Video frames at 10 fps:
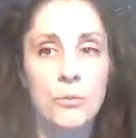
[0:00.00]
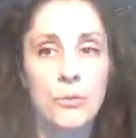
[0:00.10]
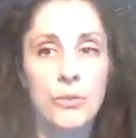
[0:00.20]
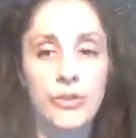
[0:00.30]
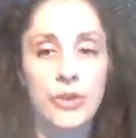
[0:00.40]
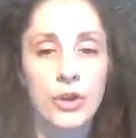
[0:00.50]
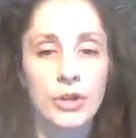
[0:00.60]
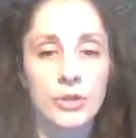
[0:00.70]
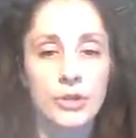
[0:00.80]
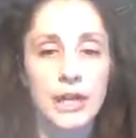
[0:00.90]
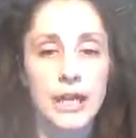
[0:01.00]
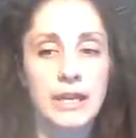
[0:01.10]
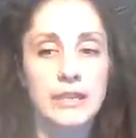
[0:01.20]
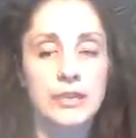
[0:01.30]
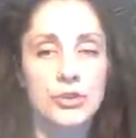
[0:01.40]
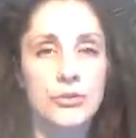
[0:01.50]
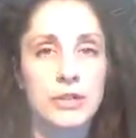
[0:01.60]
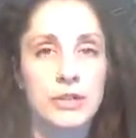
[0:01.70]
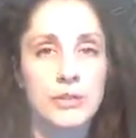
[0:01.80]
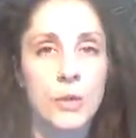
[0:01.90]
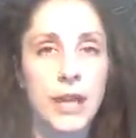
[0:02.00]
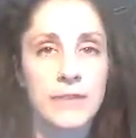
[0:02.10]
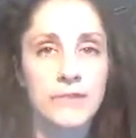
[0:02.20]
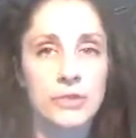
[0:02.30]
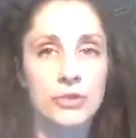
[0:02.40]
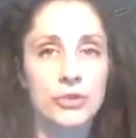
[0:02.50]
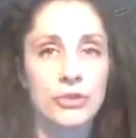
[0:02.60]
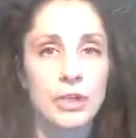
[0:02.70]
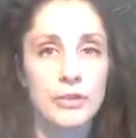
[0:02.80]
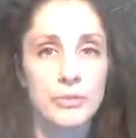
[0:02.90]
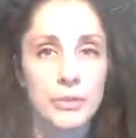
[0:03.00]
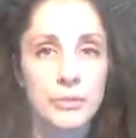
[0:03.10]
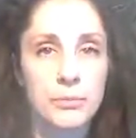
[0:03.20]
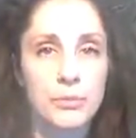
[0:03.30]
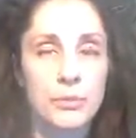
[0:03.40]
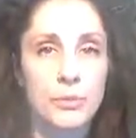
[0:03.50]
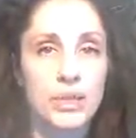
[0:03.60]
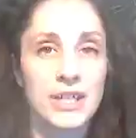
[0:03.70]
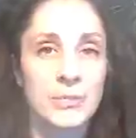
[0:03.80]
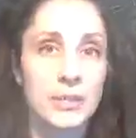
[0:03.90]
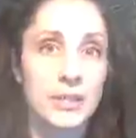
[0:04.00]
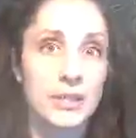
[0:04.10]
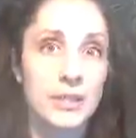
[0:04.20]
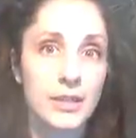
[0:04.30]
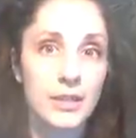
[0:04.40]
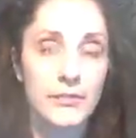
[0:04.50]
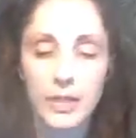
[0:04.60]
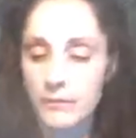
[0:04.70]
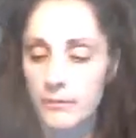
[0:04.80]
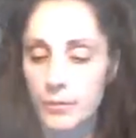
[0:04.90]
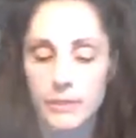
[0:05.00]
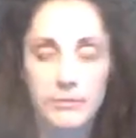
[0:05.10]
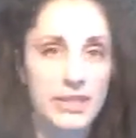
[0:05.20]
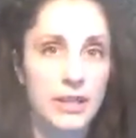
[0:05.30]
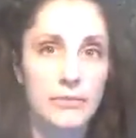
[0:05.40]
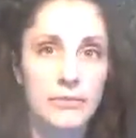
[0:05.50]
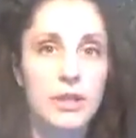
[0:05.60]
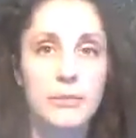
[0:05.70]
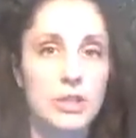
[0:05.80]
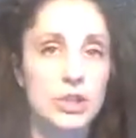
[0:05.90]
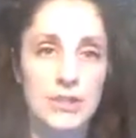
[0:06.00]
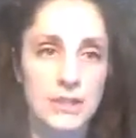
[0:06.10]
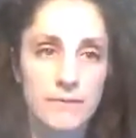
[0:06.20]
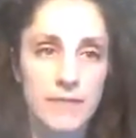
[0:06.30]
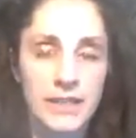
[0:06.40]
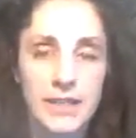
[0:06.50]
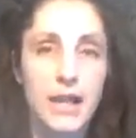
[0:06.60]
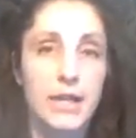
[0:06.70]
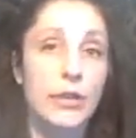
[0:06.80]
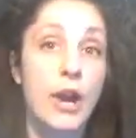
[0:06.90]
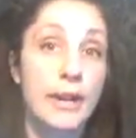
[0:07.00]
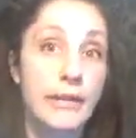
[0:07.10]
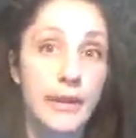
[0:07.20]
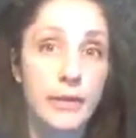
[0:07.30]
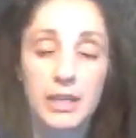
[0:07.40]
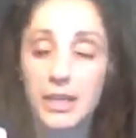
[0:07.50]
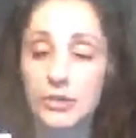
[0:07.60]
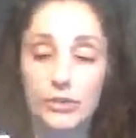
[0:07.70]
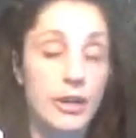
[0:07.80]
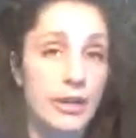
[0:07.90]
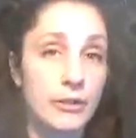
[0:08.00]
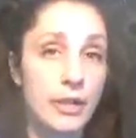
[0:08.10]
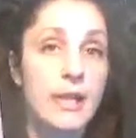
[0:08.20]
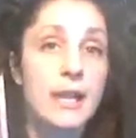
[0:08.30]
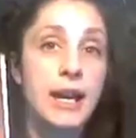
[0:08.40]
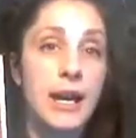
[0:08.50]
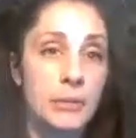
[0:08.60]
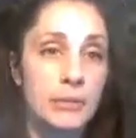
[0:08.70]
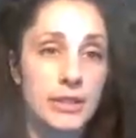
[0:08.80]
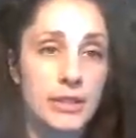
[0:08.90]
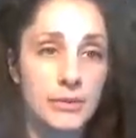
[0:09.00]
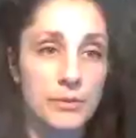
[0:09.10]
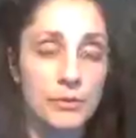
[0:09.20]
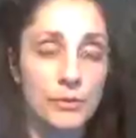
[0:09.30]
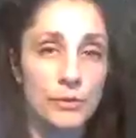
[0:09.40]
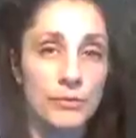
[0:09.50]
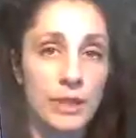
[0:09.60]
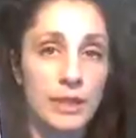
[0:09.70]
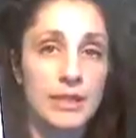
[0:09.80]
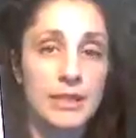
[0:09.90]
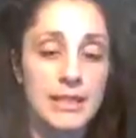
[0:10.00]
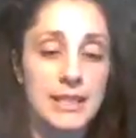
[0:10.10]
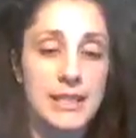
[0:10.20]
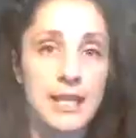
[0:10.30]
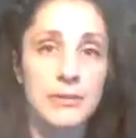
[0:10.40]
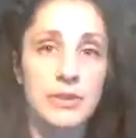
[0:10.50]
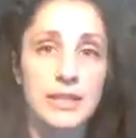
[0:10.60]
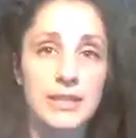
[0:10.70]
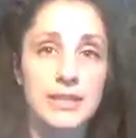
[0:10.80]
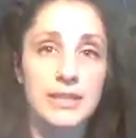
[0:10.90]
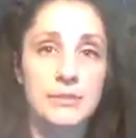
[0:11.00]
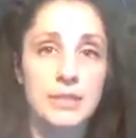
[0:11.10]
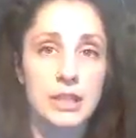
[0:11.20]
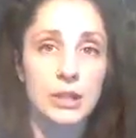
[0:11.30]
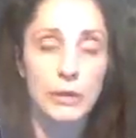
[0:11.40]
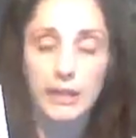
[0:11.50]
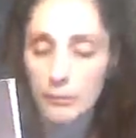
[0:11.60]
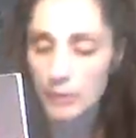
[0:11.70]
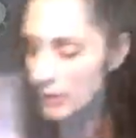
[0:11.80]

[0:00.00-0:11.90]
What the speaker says: with honor, and to treat his wife and to treat other people, and what he's willing to give up for himself. I mean, just fantastic. I cried. I mean, I just cried and cried. I will read this one over and over again. This is staying with us. This one's not going anywhere